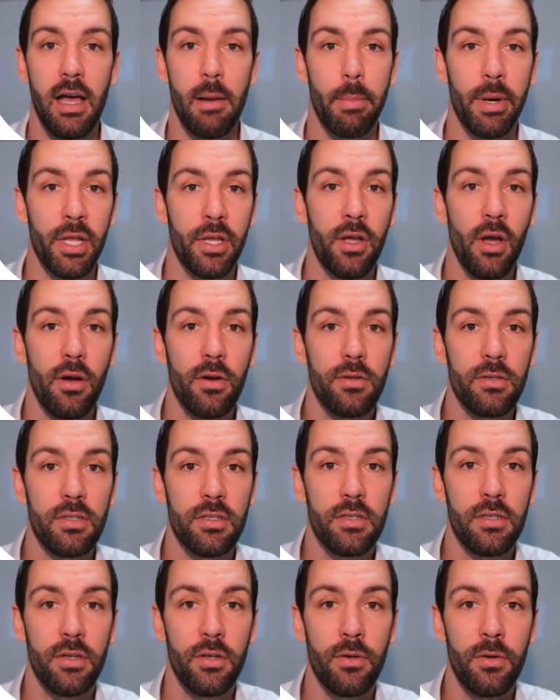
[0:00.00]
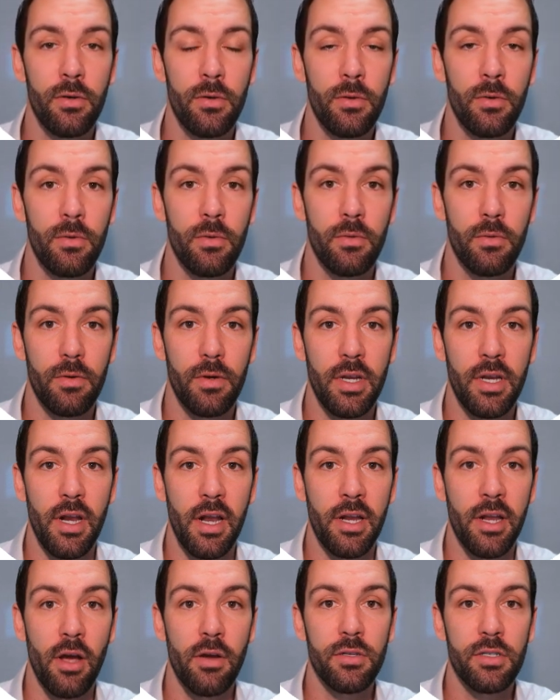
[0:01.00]
But it goes to
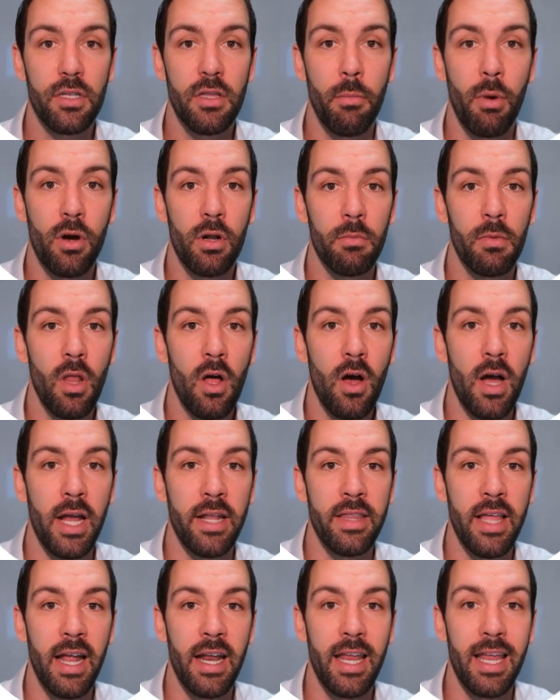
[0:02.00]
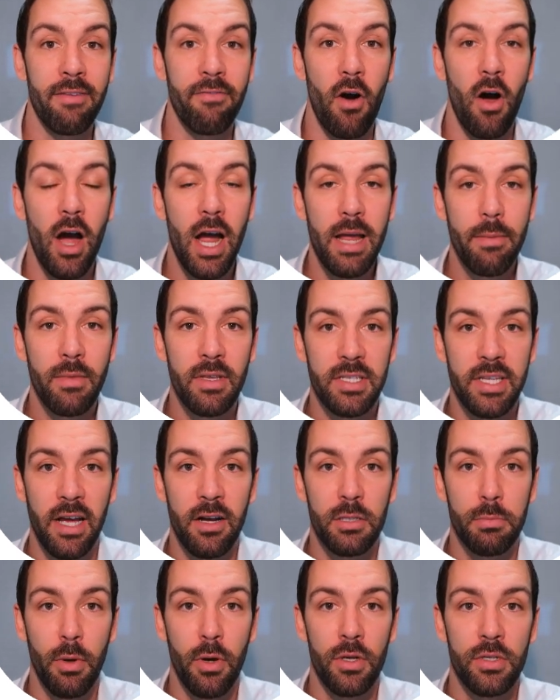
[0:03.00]
the bottom line that if I'm the
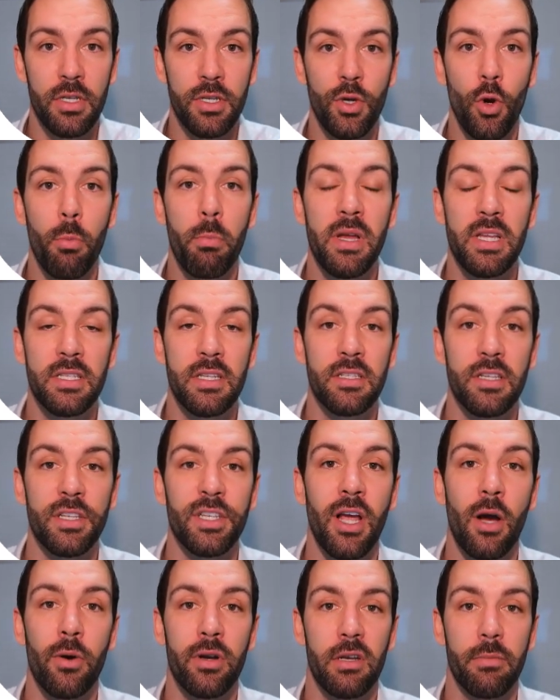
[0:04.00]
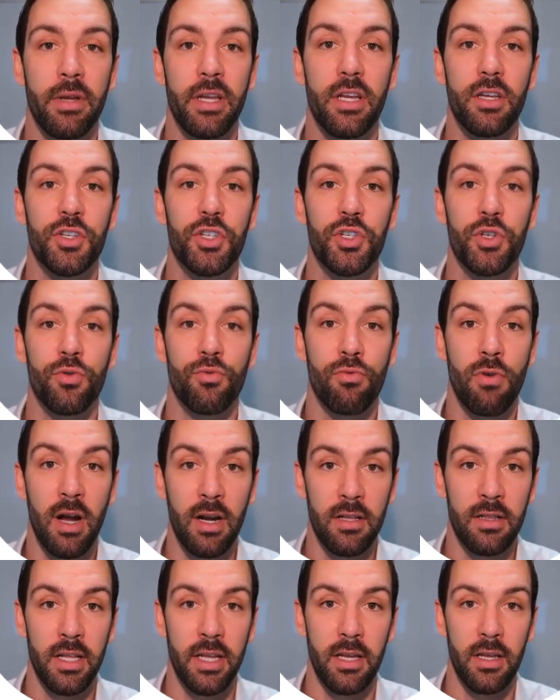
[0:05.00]
salesperson, your business is going to be
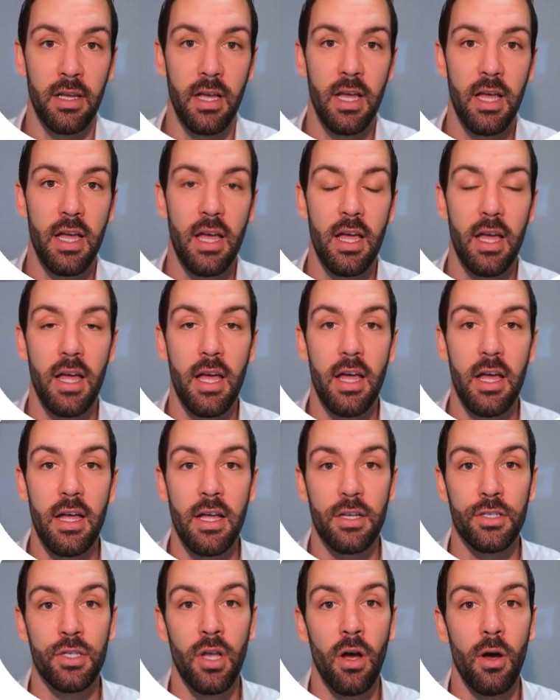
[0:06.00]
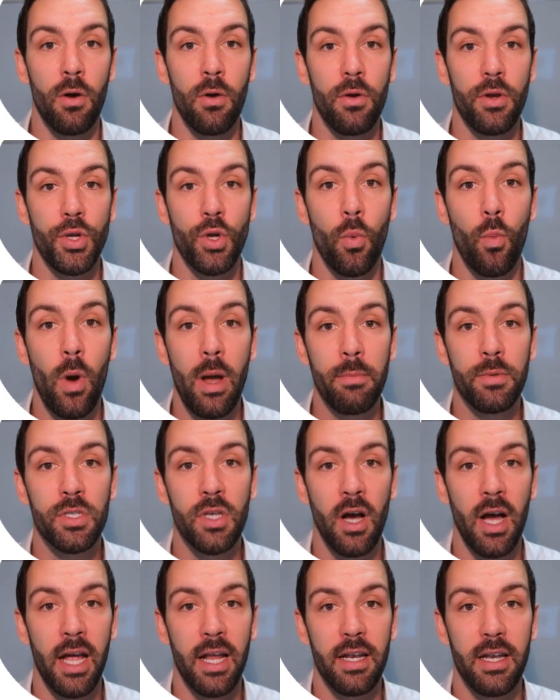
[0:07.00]
struggling. So your
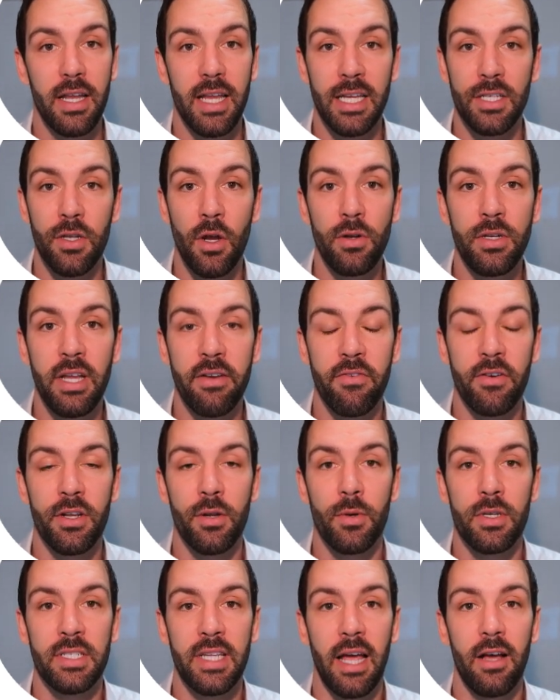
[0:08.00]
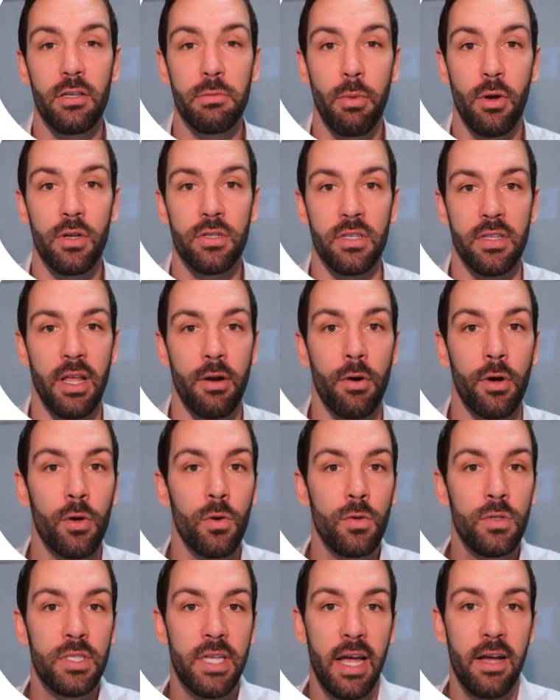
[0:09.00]
website is no different to a salesperson. There are
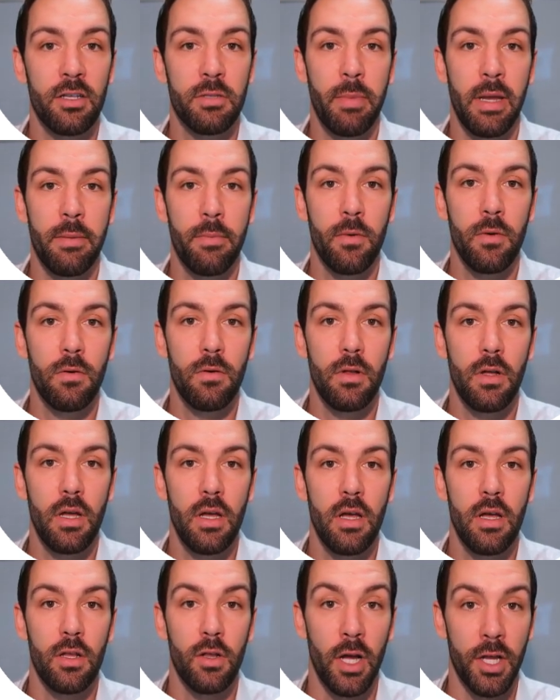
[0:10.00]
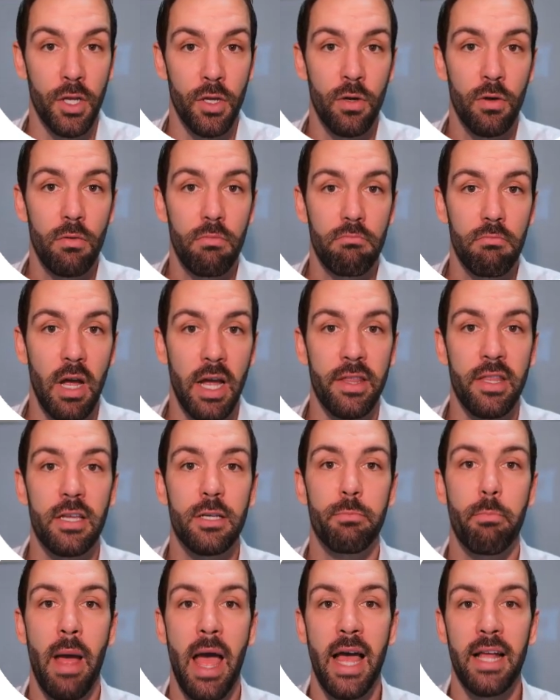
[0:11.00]
good salespeople like you, and
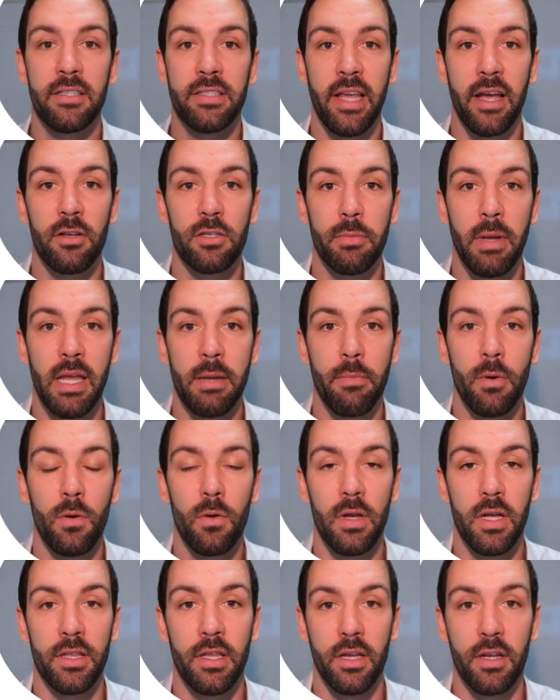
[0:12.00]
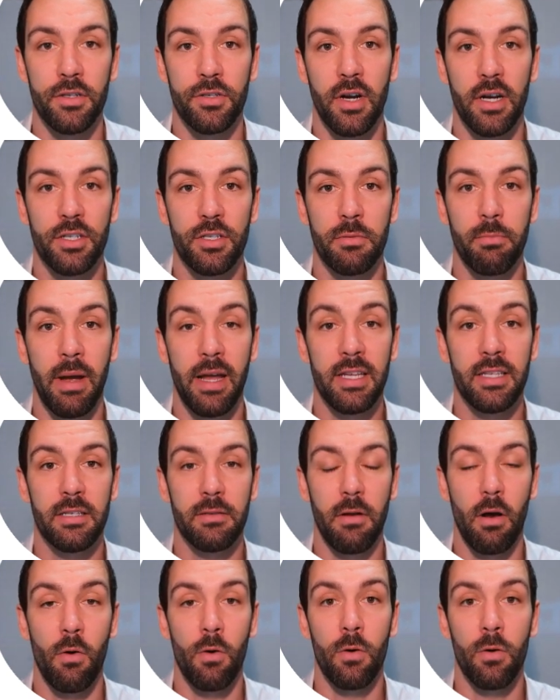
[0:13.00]
there's bad salespeople in the construction
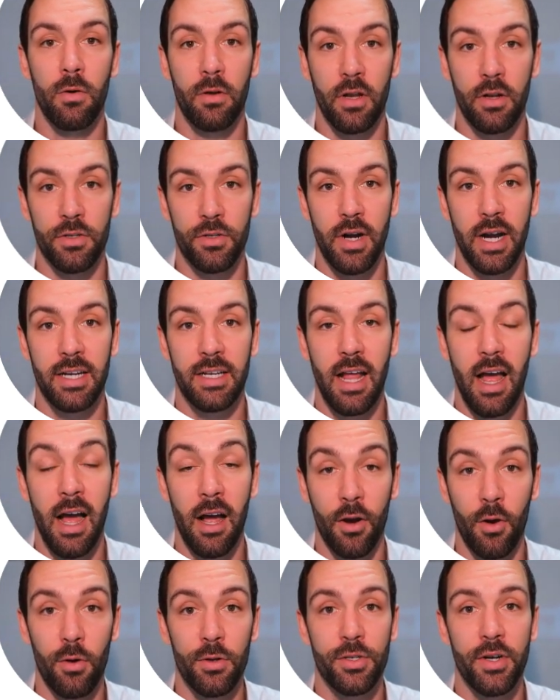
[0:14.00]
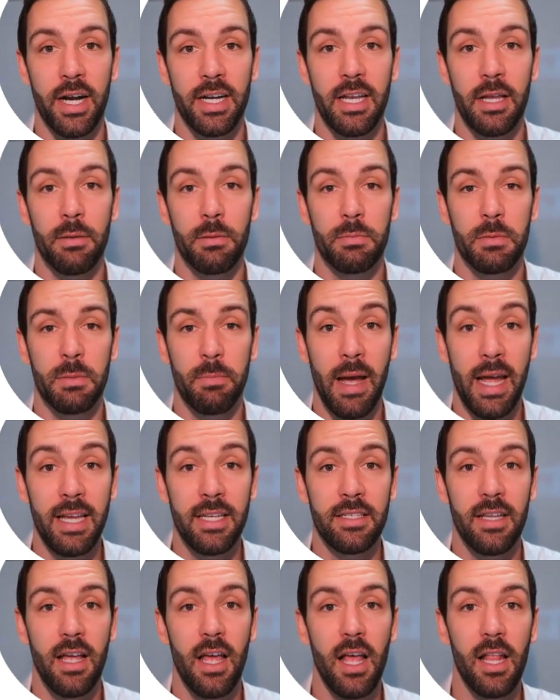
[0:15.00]
space or contracting
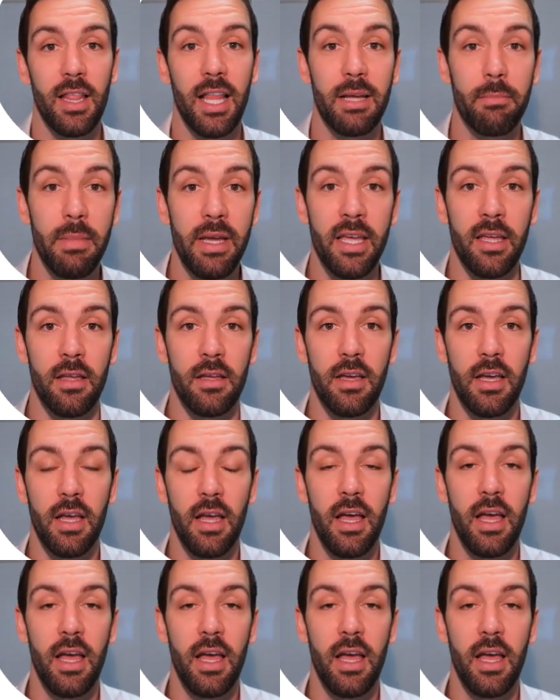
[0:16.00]
space like me.